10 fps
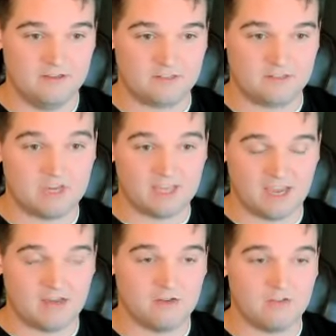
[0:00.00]
somebody
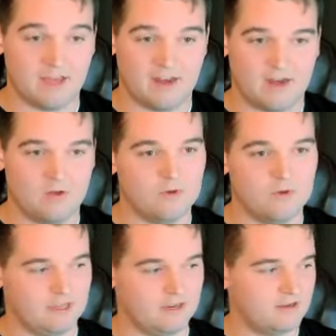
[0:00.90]
can do that, and I don't
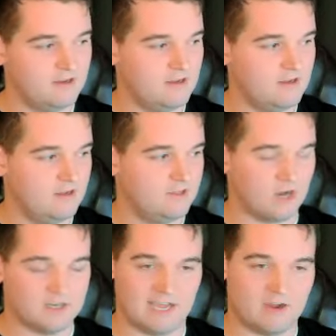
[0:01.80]
want to
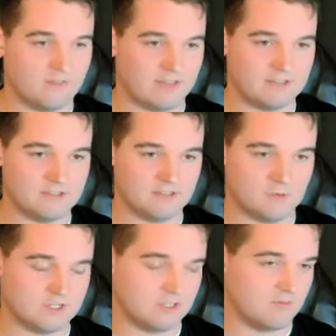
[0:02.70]
talk down on that
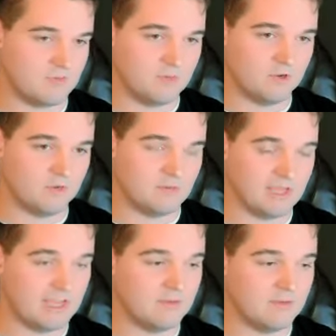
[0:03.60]
situation that people could
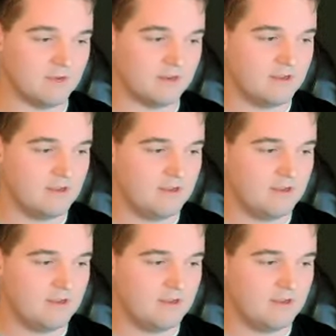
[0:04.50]
be in, but